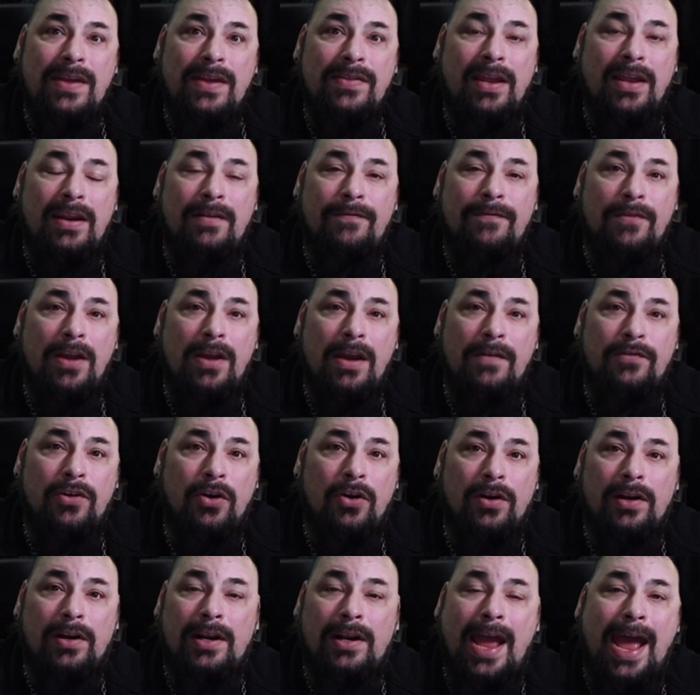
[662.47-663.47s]
that if
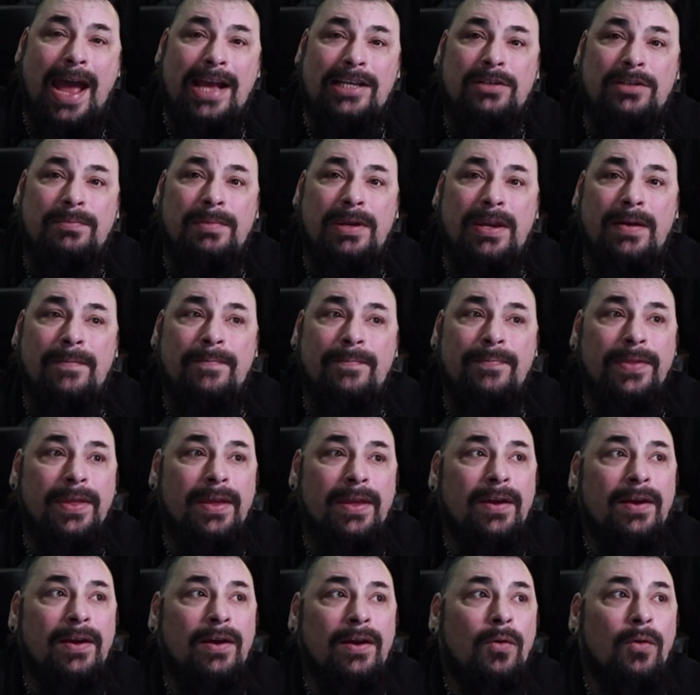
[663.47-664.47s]
you're gonna ask me
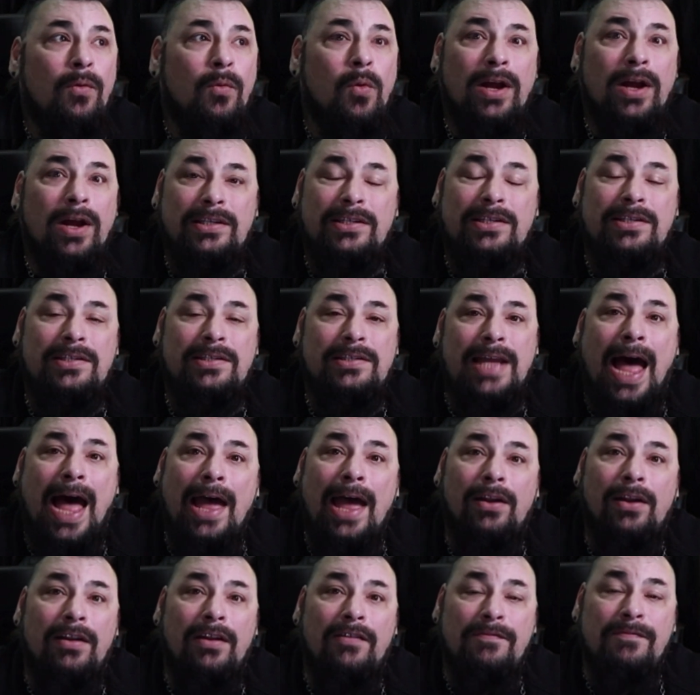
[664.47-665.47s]
what
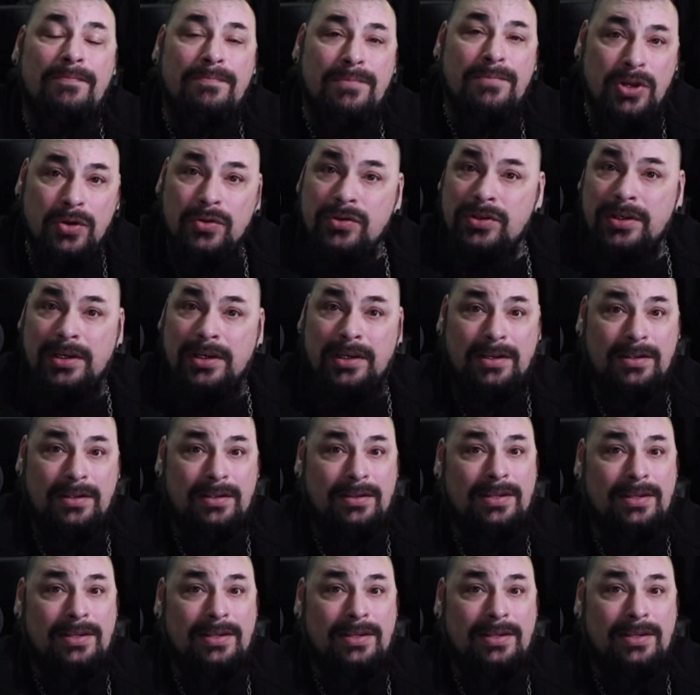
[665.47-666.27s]
style of music